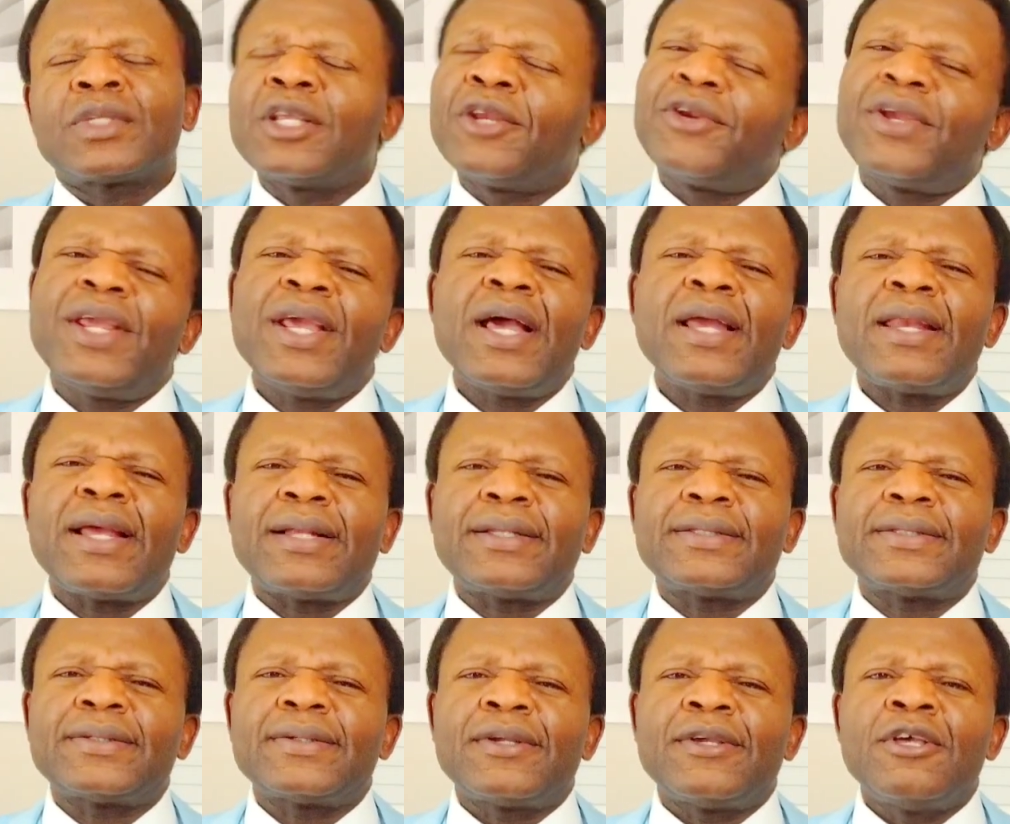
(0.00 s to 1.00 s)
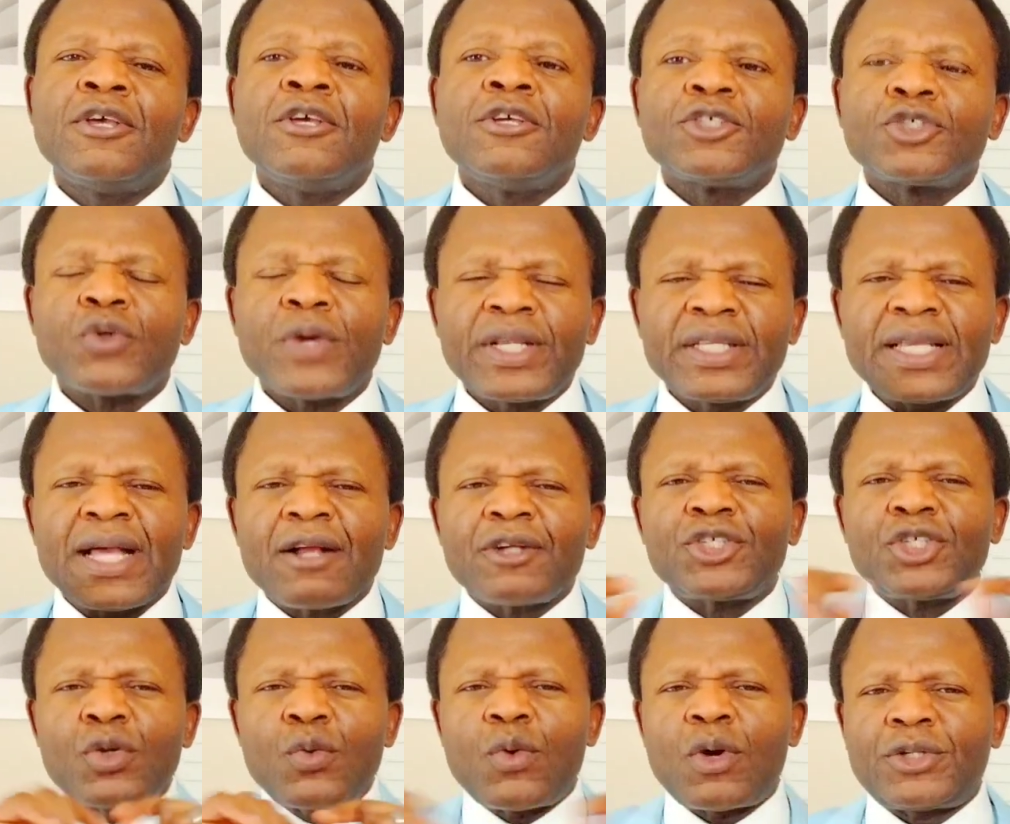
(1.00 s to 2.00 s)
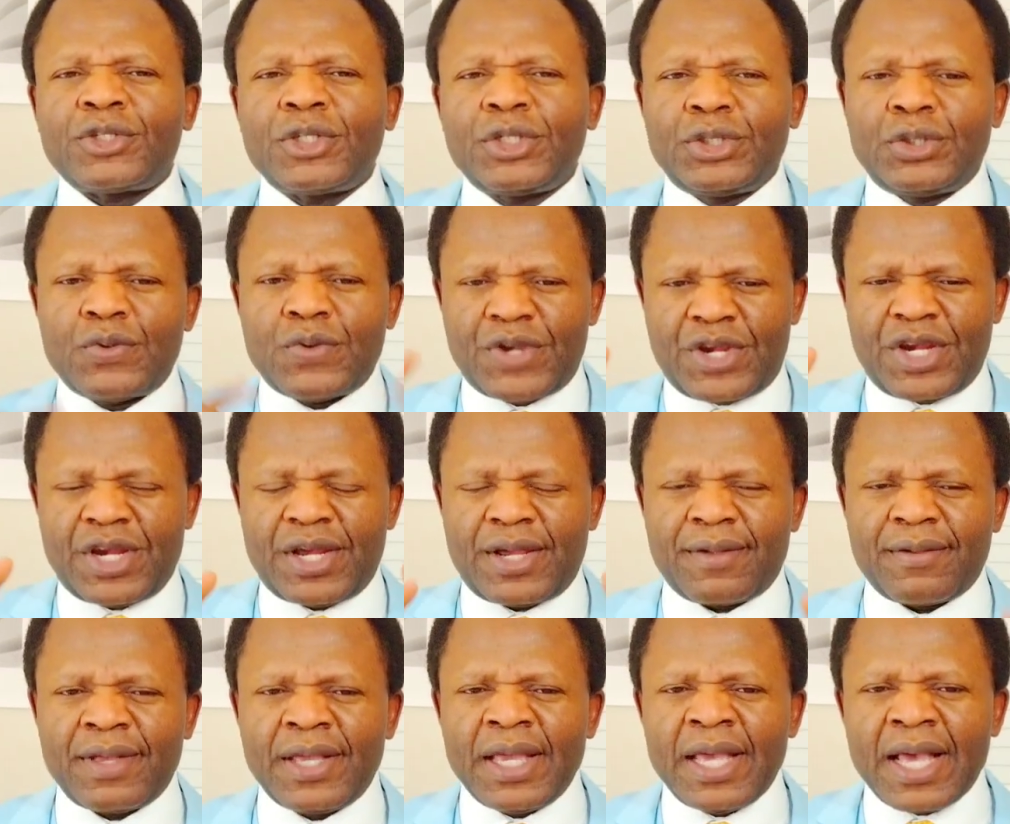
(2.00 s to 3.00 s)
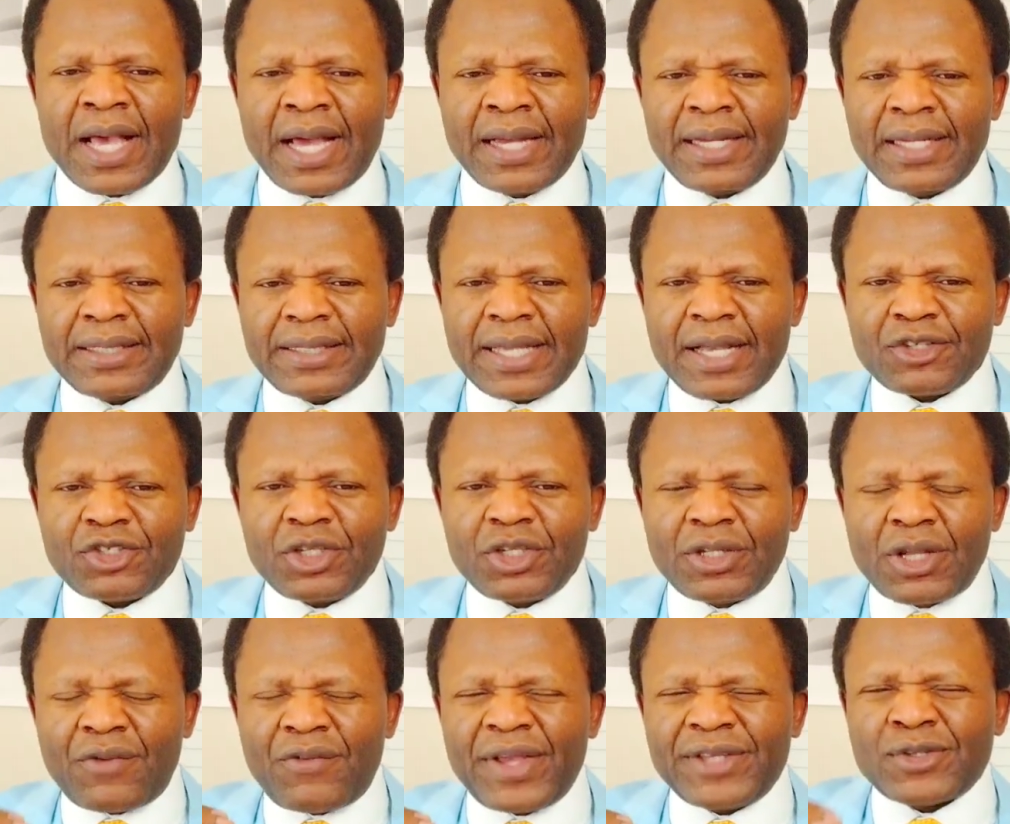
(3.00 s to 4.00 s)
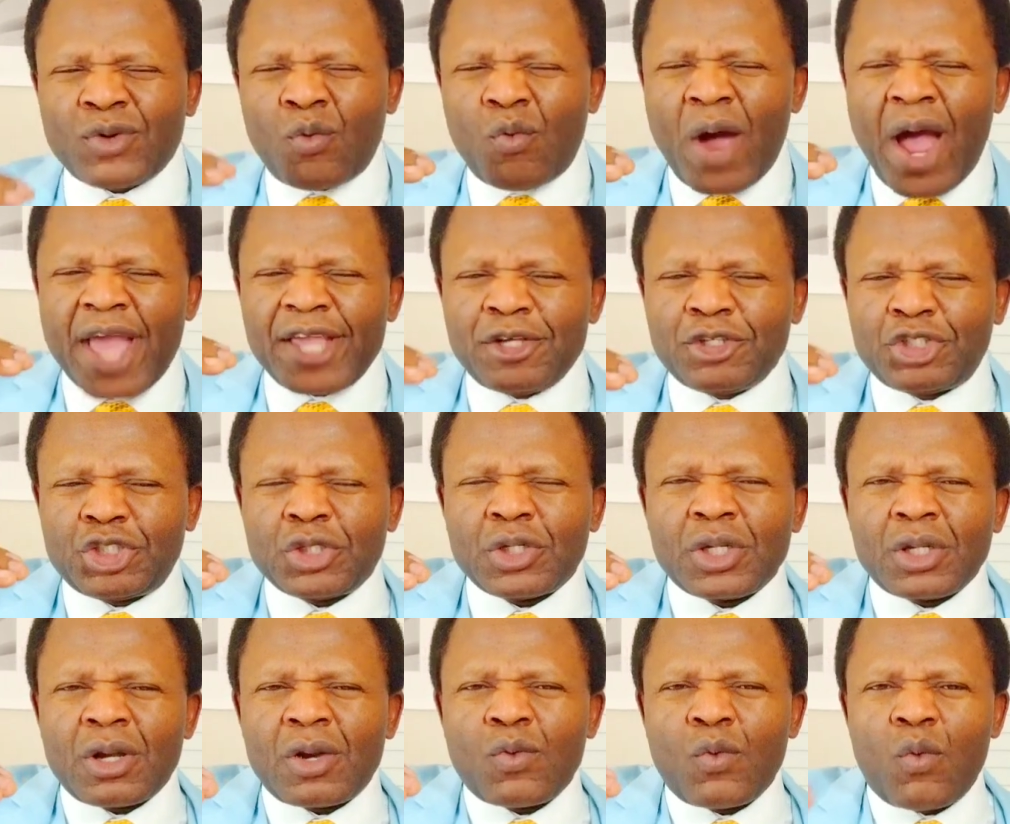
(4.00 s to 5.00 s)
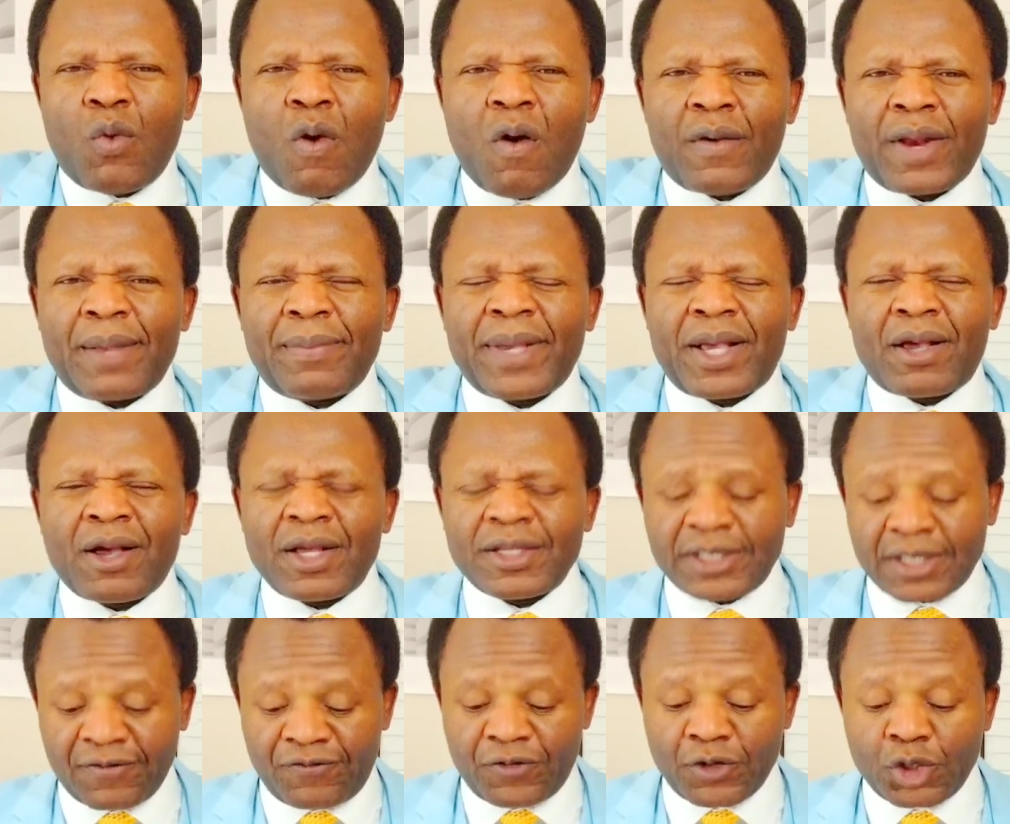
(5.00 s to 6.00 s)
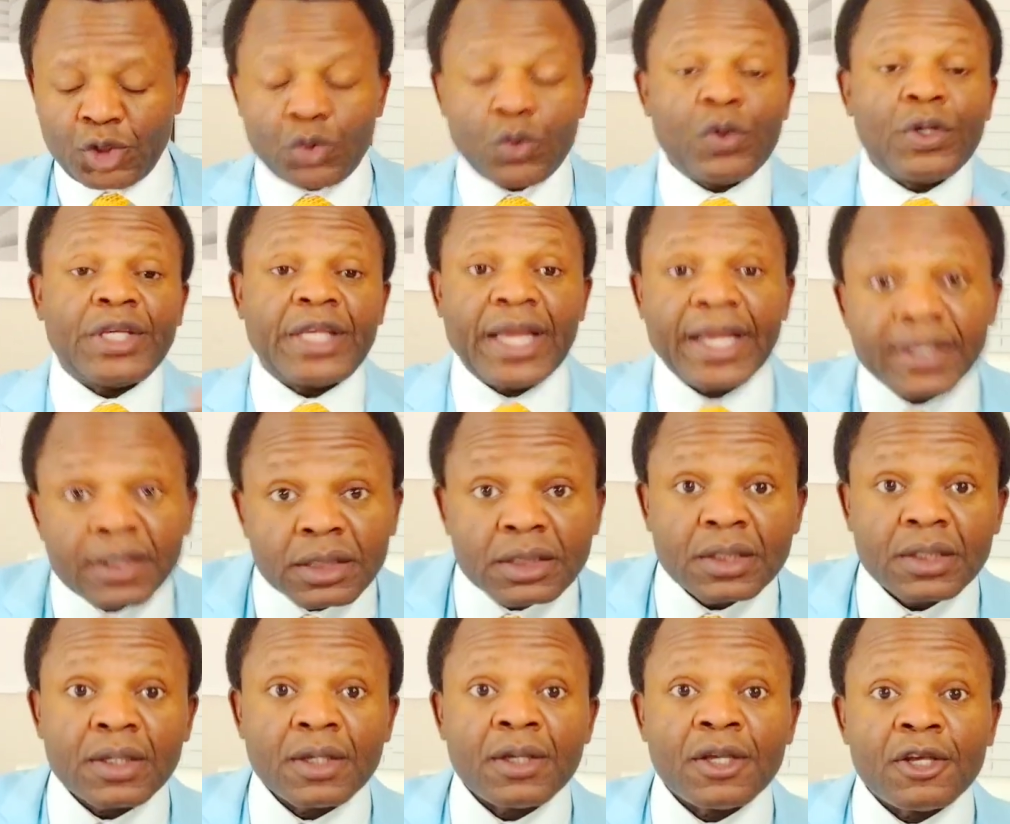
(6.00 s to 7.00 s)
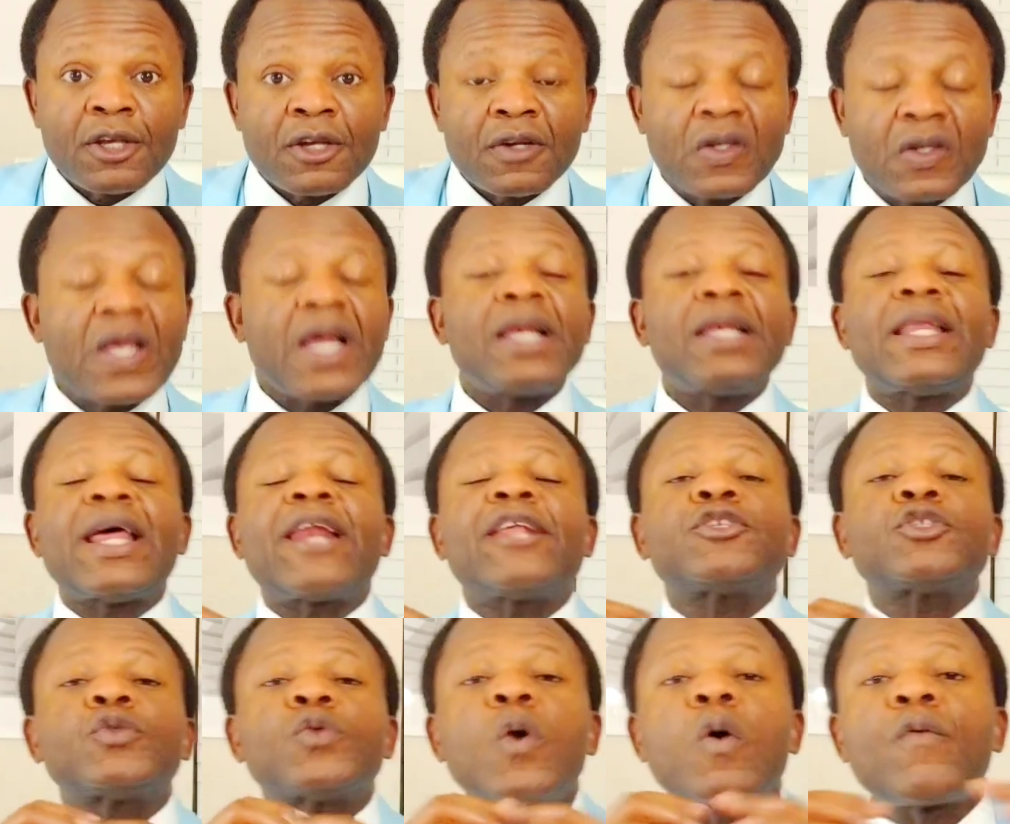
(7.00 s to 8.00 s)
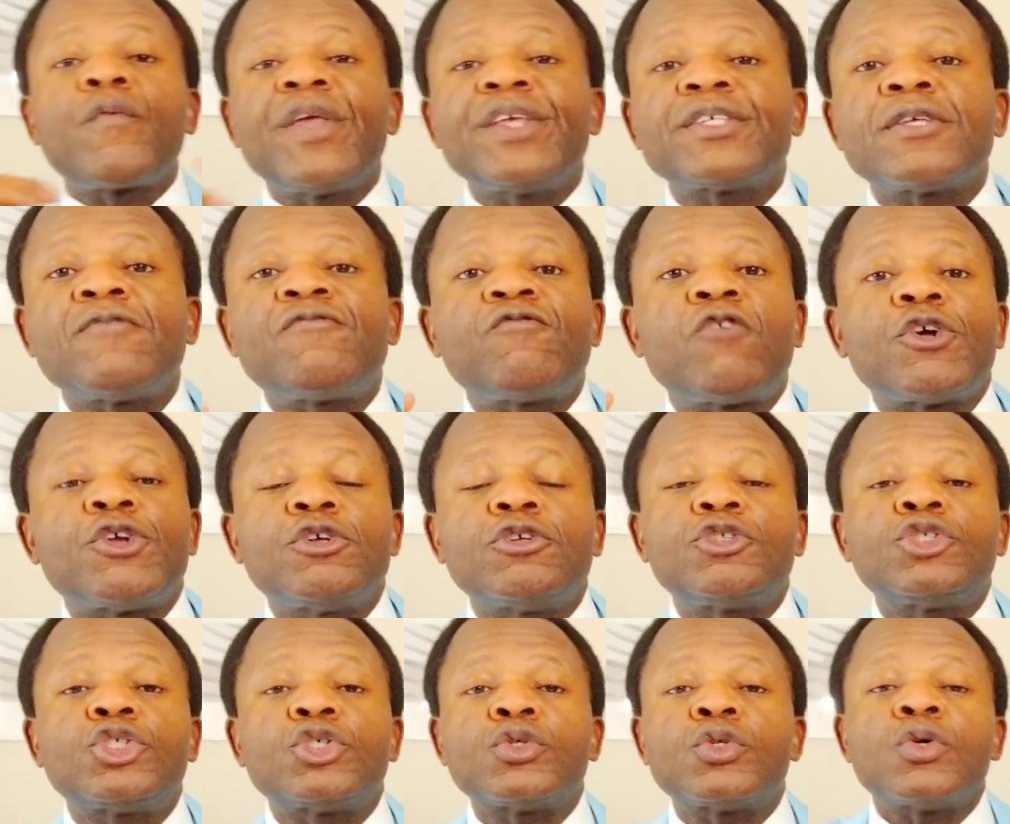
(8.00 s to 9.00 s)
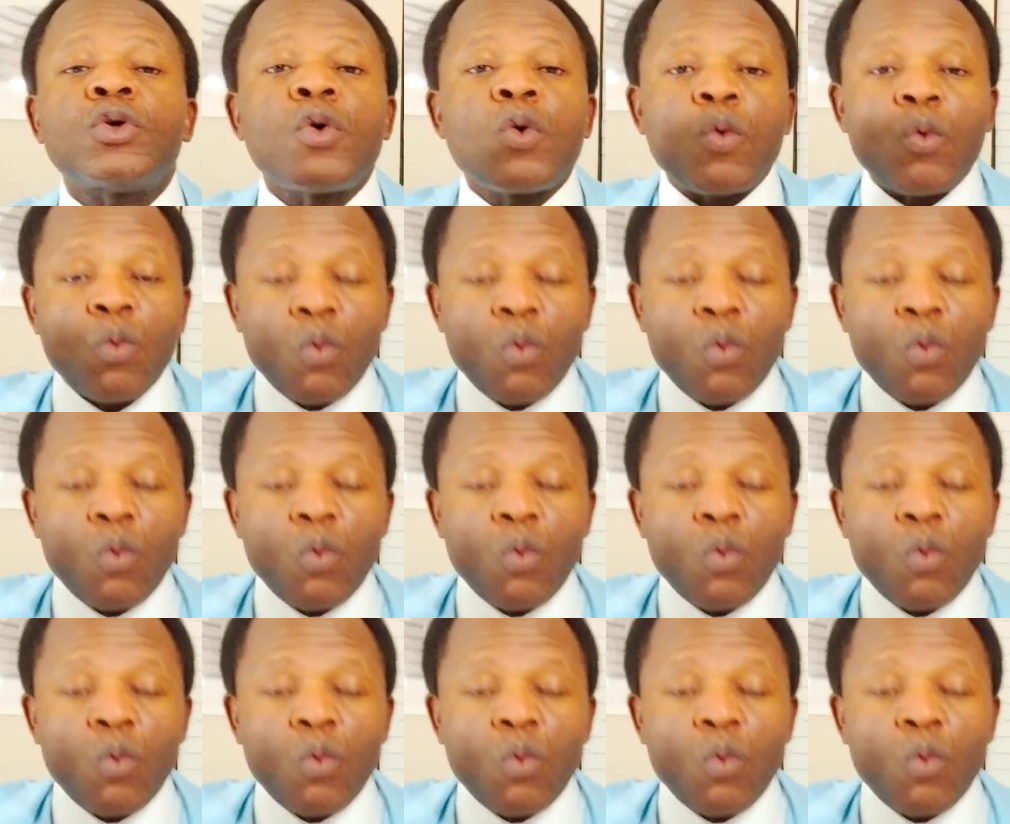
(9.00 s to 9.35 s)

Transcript: Did you hear that? So he tells you what to do here. And he tells you the reason why you should not worry. Because if you do this, then there is no reason for you to